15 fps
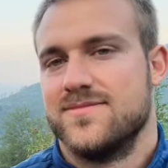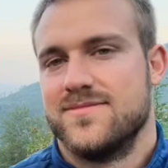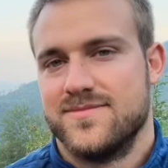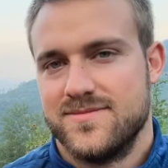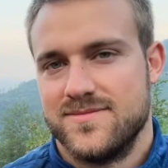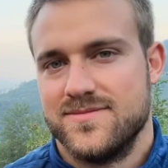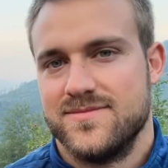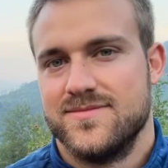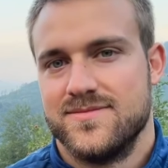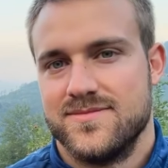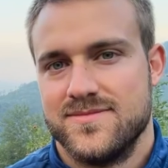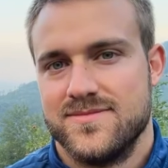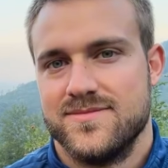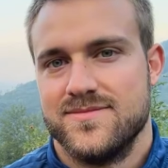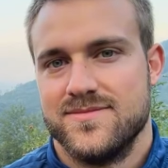
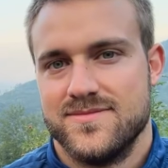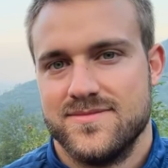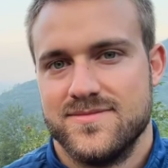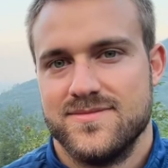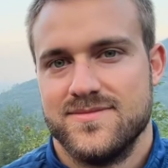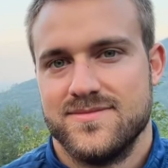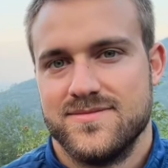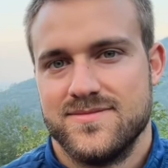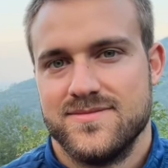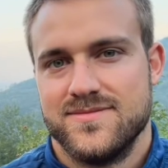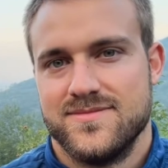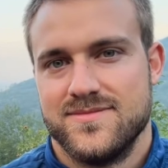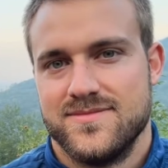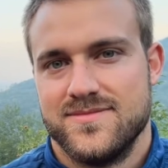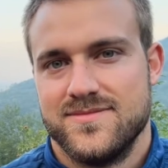
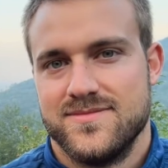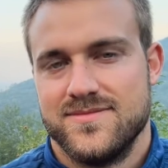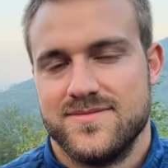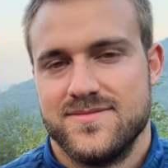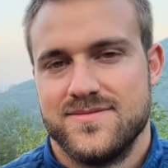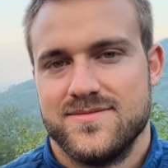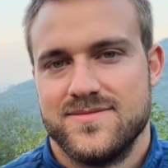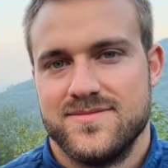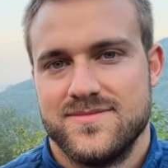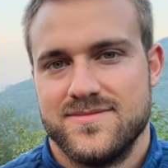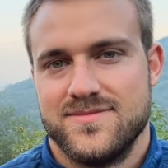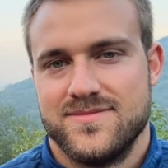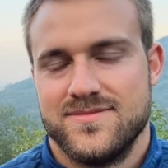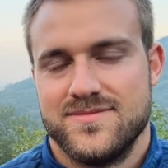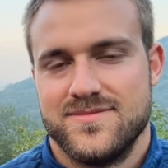
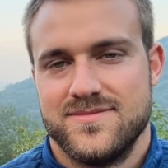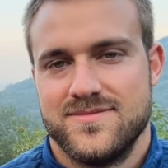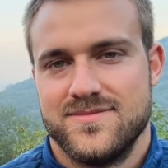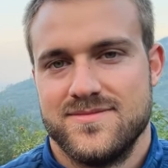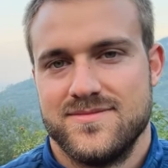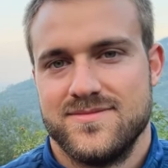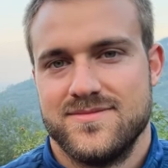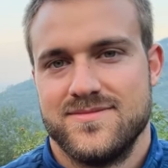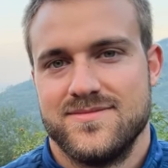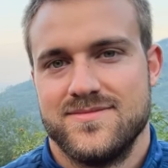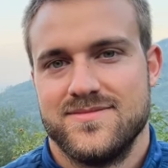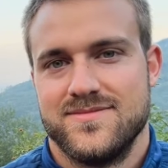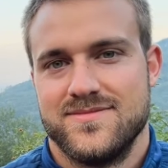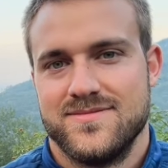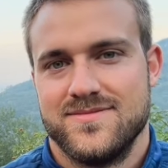
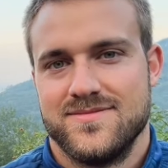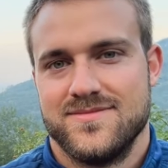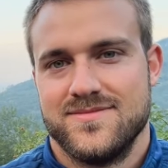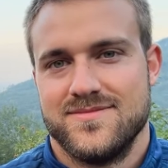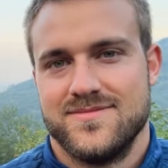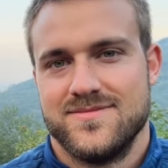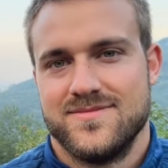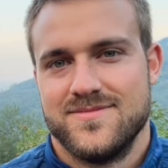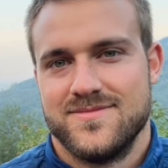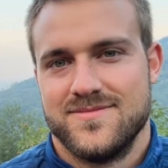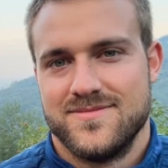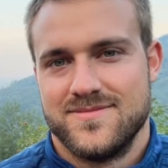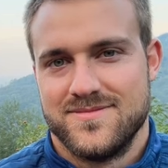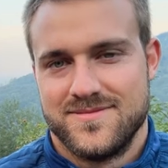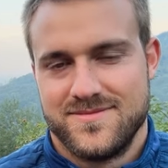
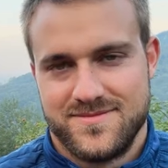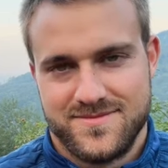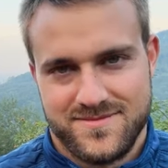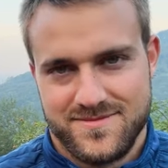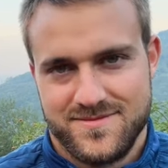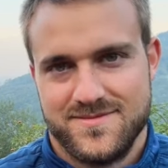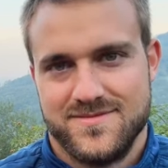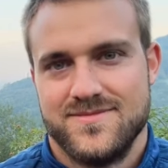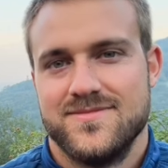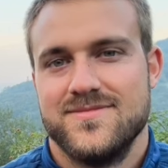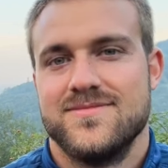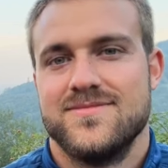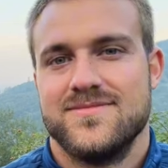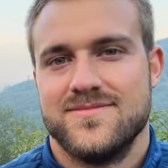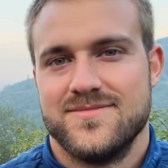
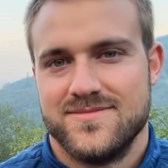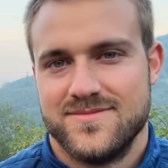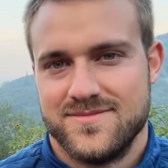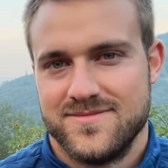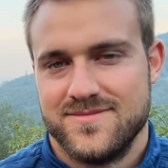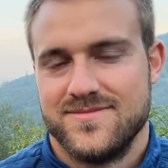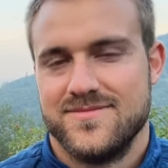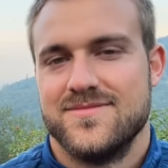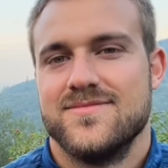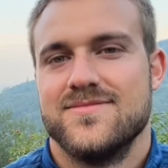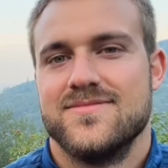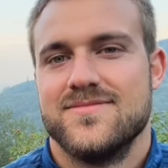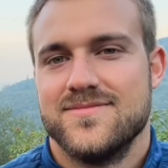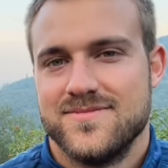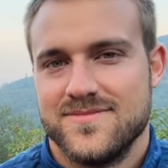
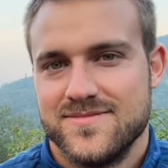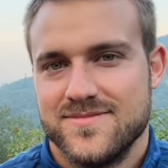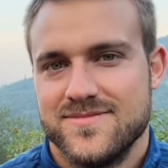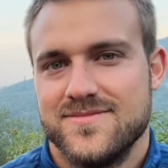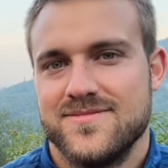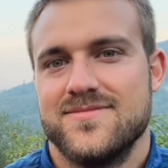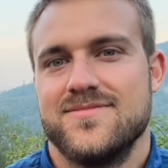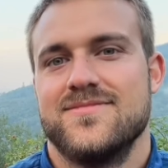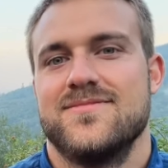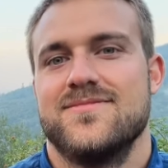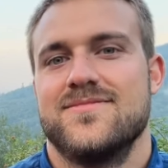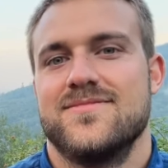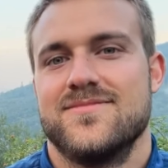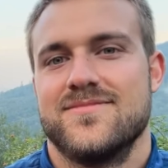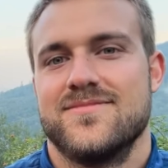(silent)